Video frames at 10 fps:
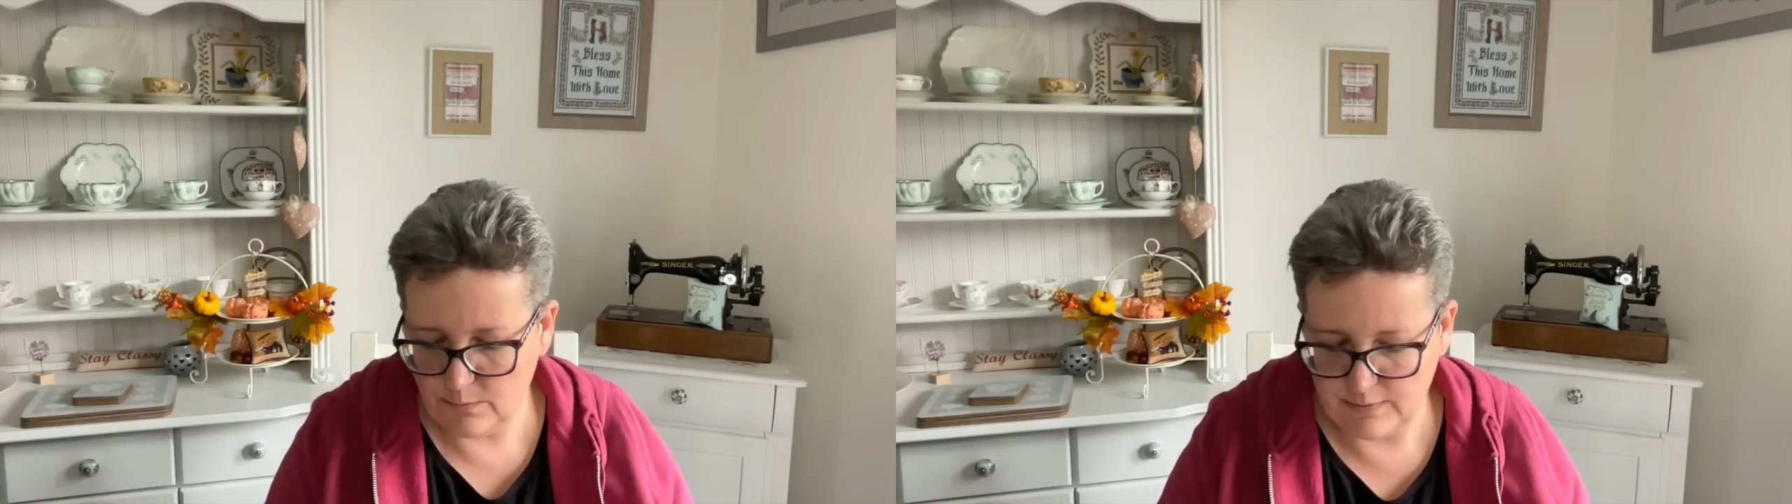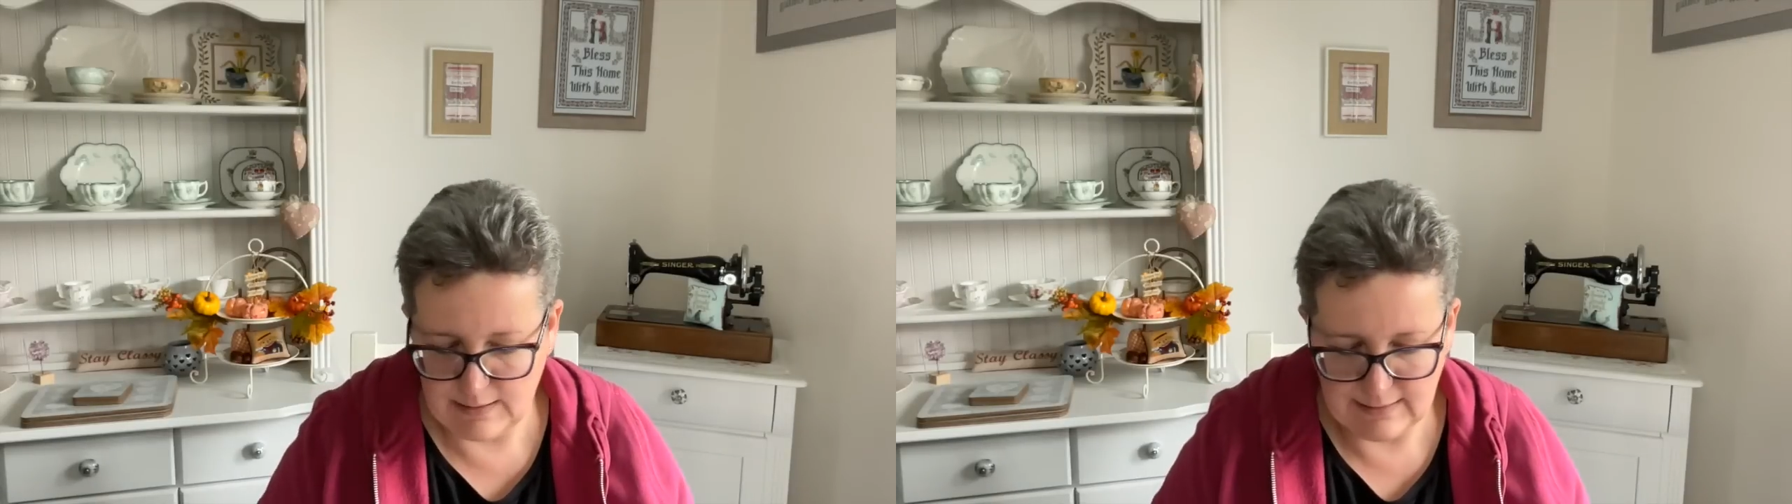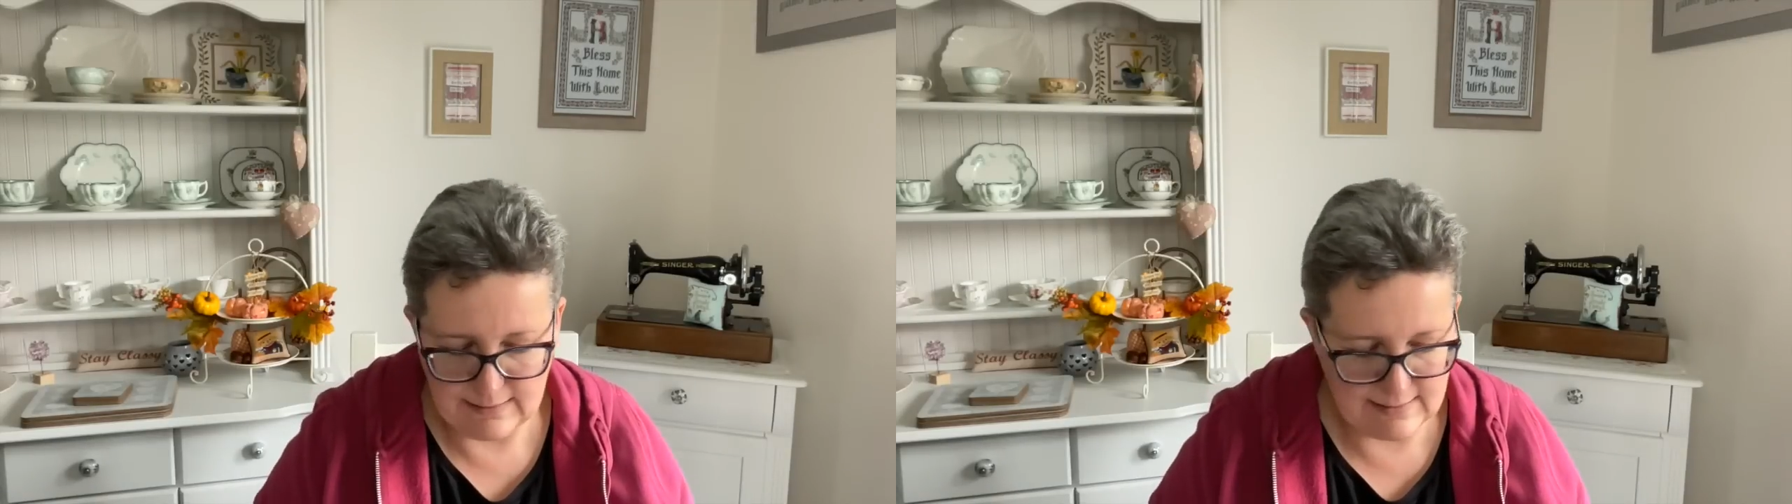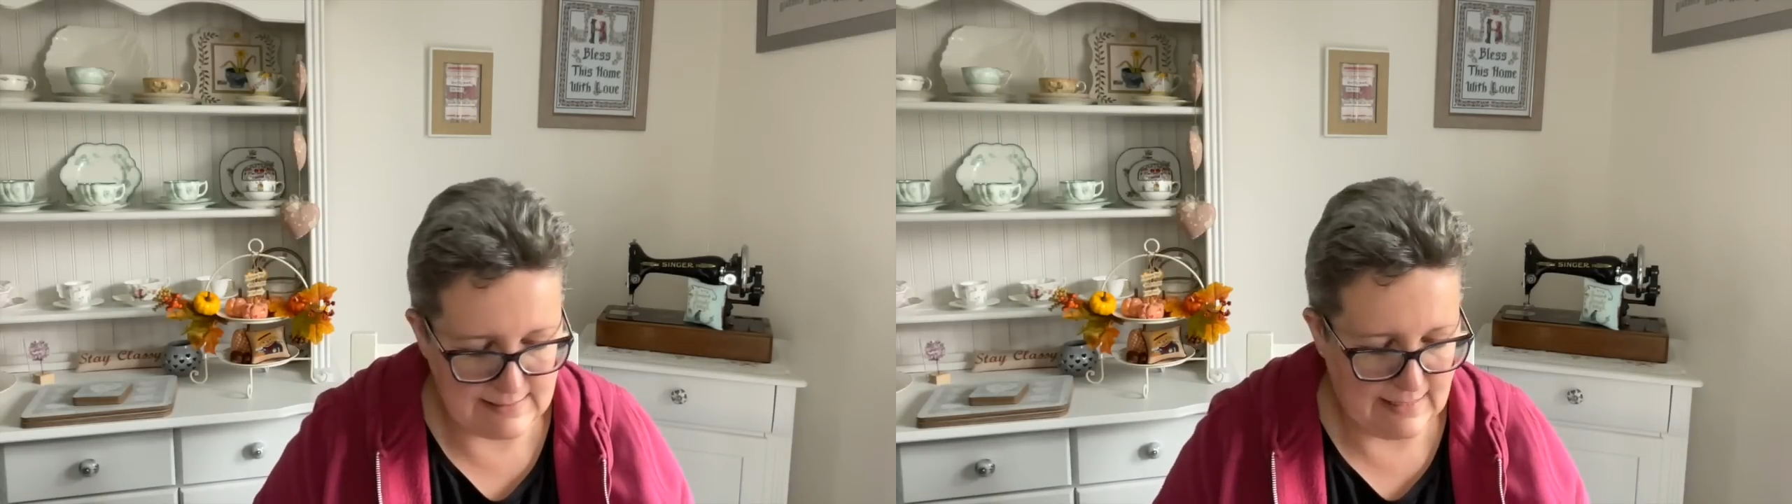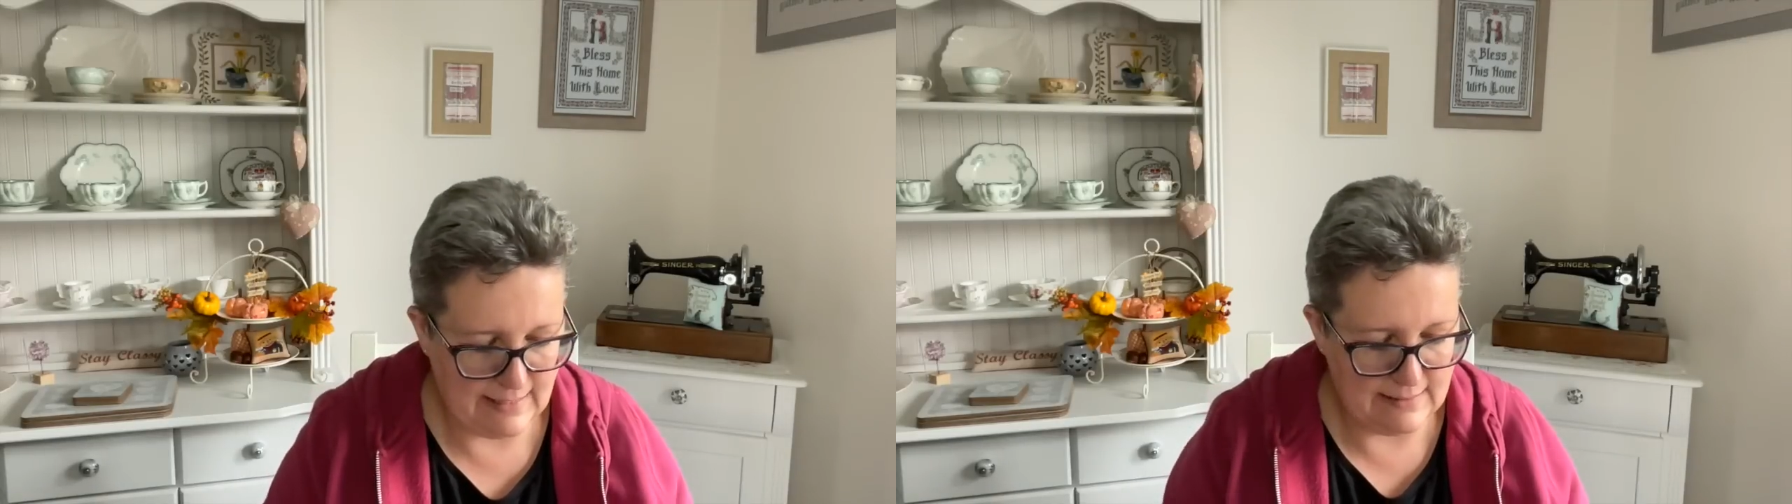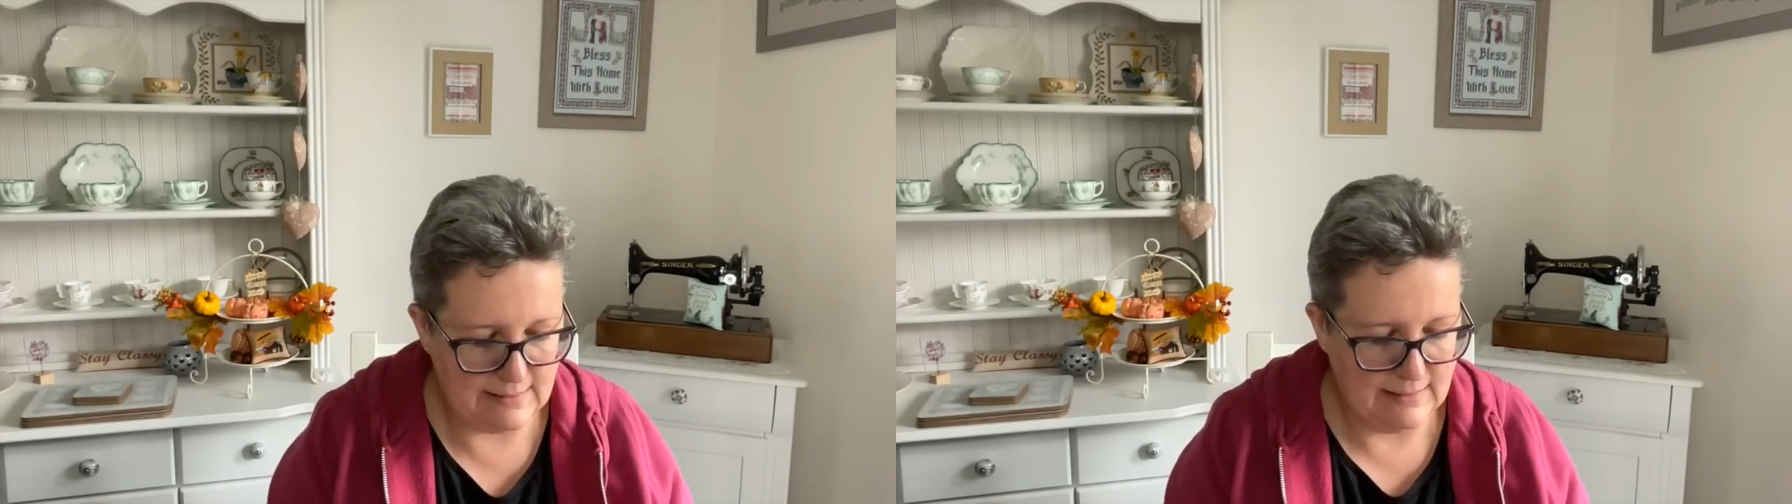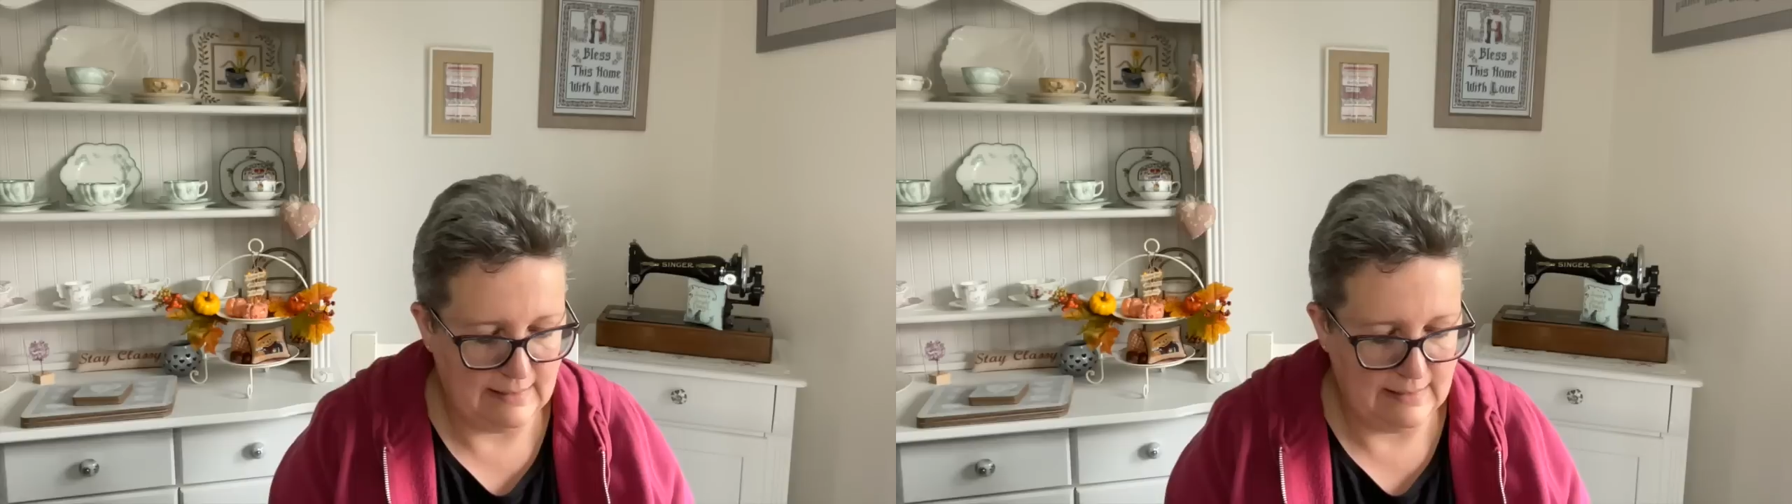with a little stand